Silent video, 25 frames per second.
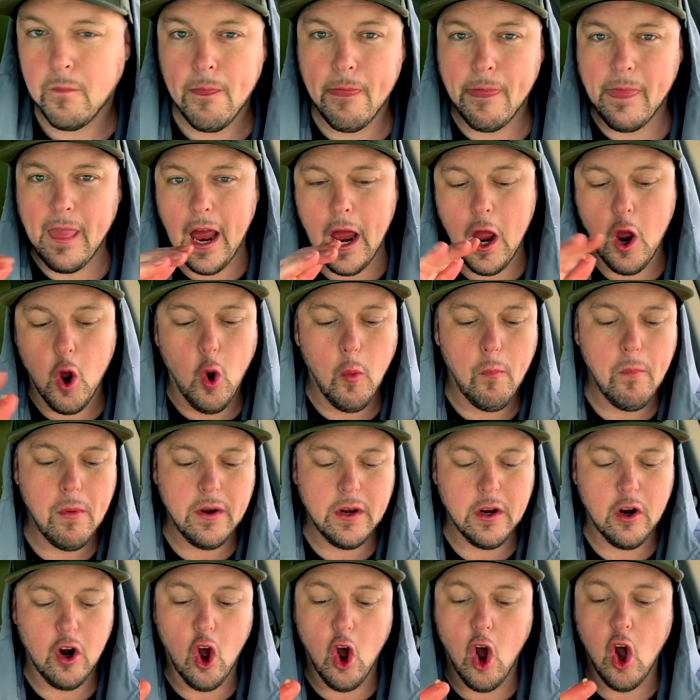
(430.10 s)
I opened
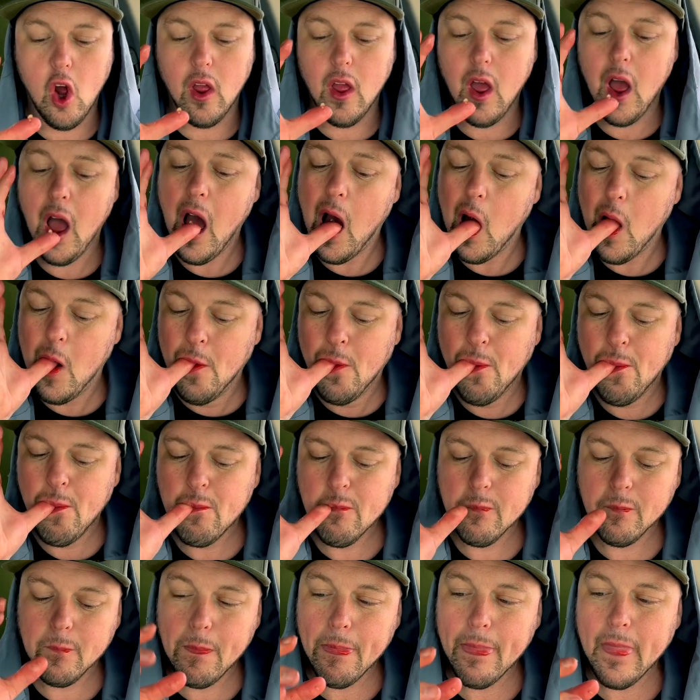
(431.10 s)
it all up
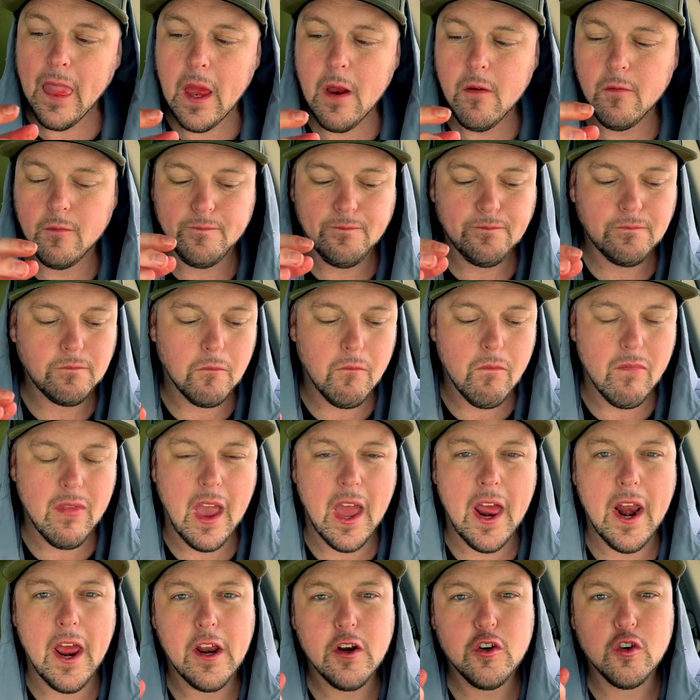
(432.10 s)

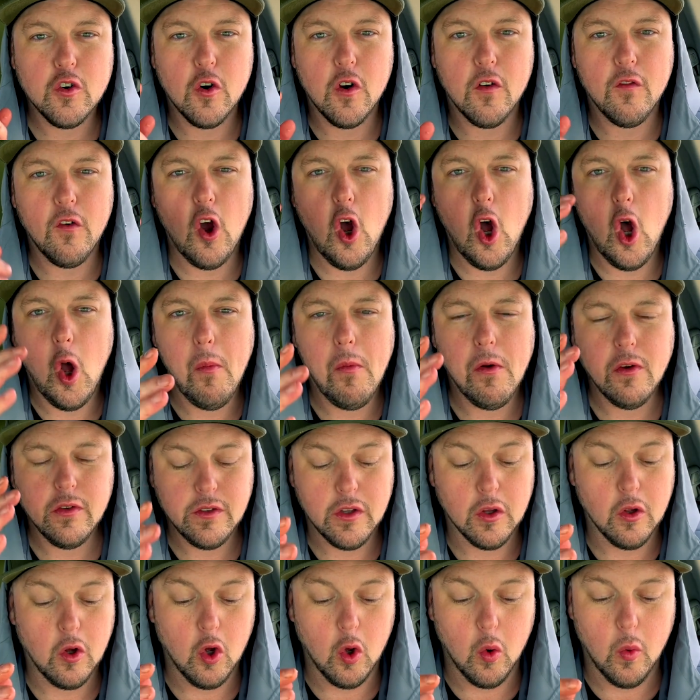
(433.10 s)
and I drove almost the
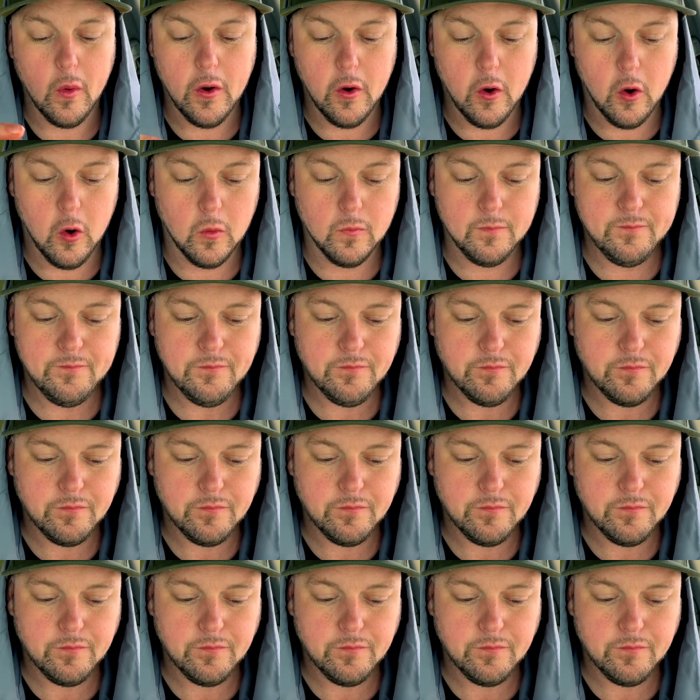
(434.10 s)
whole way home